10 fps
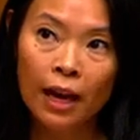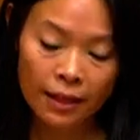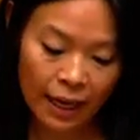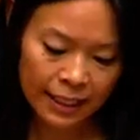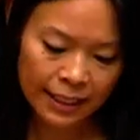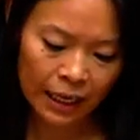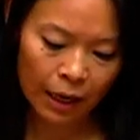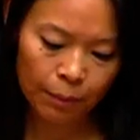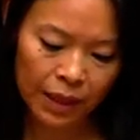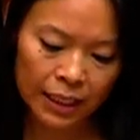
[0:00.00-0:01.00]
they set
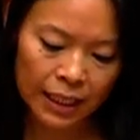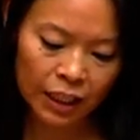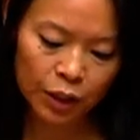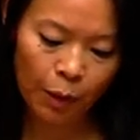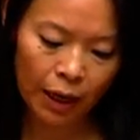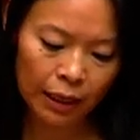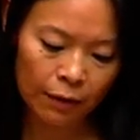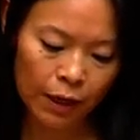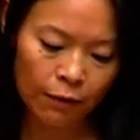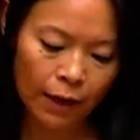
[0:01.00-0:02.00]
up the Touched by
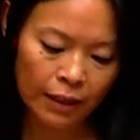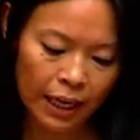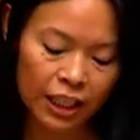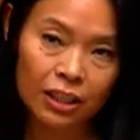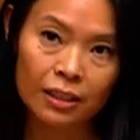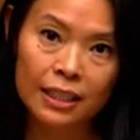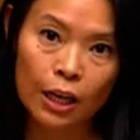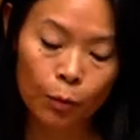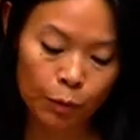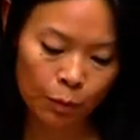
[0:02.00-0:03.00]
Olivia Foundation to
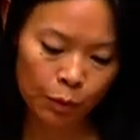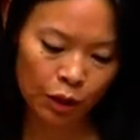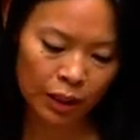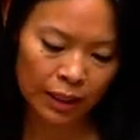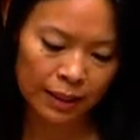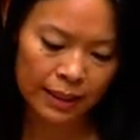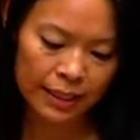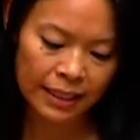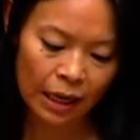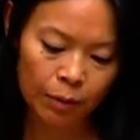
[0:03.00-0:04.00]
help communities
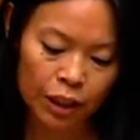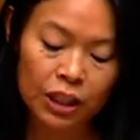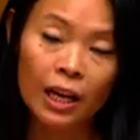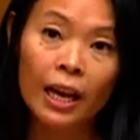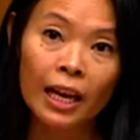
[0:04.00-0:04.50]
establish